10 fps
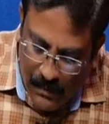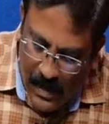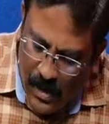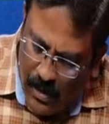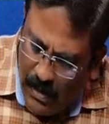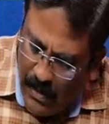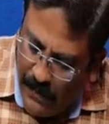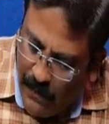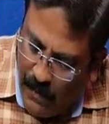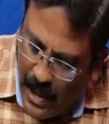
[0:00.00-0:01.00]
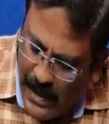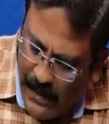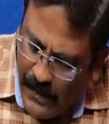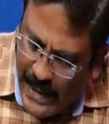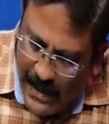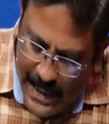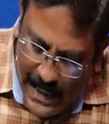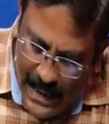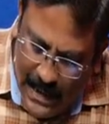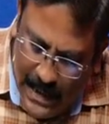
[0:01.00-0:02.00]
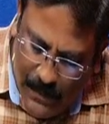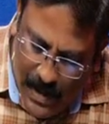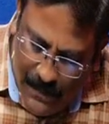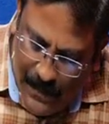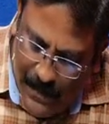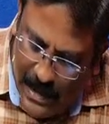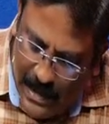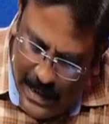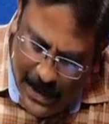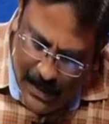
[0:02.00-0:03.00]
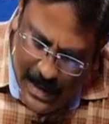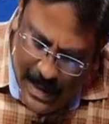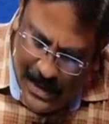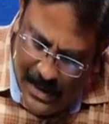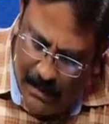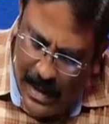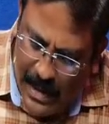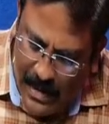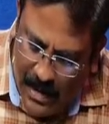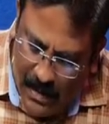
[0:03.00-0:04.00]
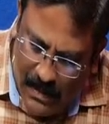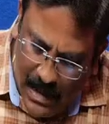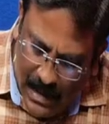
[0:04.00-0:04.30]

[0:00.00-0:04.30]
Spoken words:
So what is we can write in terms of your A to connection matrix now?